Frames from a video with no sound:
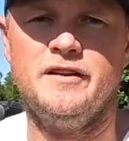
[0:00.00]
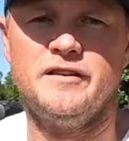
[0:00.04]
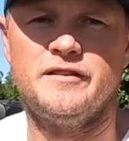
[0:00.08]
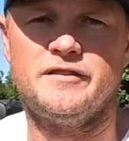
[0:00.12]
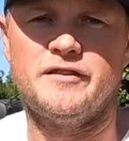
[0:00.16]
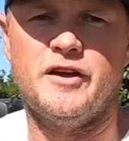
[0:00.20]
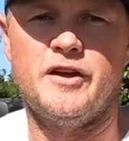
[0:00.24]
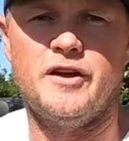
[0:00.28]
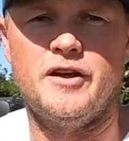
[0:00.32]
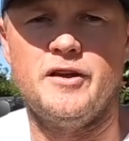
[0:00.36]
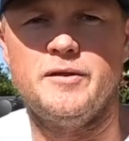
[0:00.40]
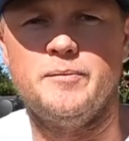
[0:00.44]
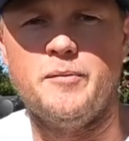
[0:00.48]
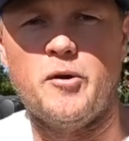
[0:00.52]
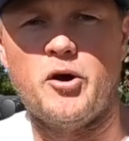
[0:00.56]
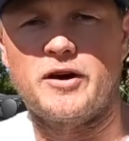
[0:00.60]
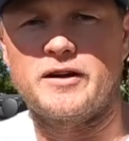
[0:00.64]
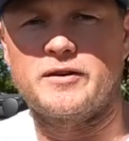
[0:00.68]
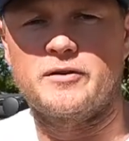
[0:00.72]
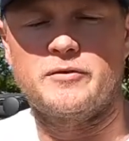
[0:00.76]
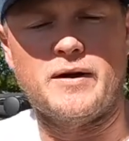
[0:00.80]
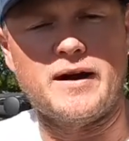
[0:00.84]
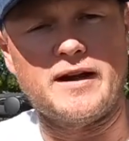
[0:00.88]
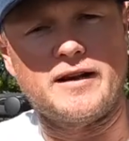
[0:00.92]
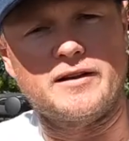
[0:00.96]
So the
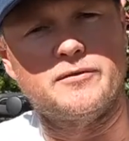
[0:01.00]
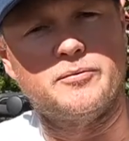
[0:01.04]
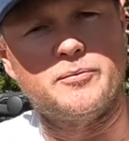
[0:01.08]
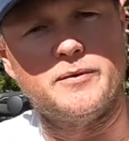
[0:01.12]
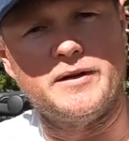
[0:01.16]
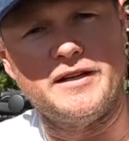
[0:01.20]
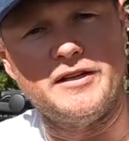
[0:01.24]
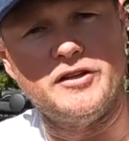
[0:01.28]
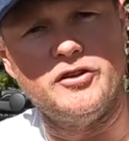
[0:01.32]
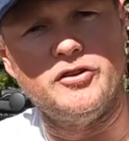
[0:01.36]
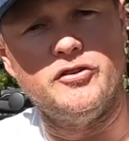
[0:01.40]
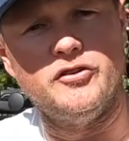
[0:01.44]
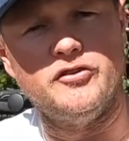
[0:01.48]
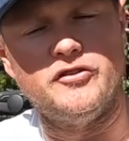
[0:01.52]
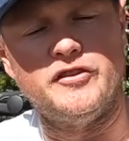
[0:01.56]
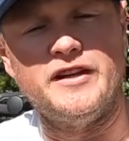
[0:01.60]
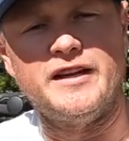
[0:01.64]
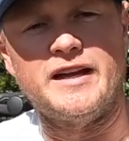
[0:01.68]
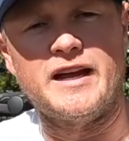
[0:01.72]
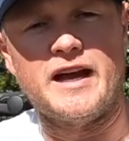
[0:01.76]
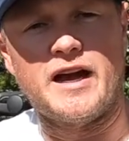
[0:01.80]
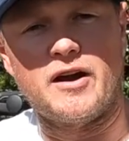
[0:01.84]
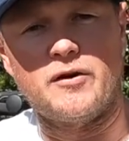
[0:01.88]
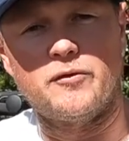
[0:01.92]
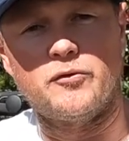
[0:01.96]
bike racks we're
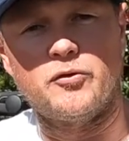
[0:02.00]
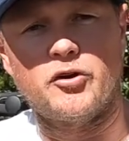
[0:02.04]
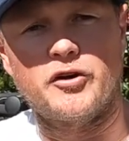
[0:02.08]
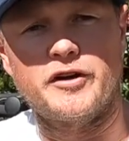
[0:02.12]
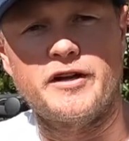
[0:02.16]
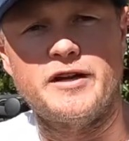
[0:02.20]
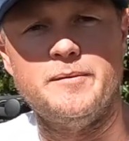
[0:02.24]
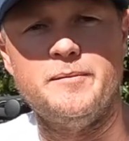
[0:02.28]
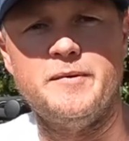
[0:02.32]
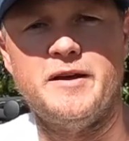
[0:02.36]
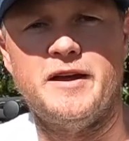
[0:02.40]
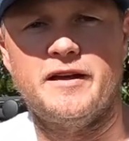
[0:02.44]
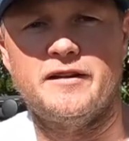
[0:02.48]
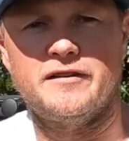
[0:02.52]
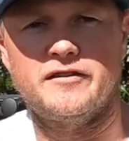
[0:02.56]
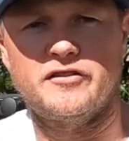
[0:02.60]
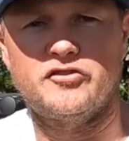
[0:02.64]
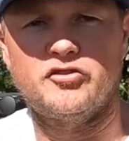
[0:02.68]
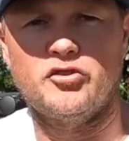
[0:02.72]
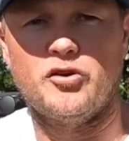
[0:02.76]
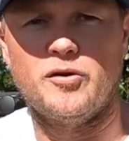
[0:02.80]
using are Rocky Mount's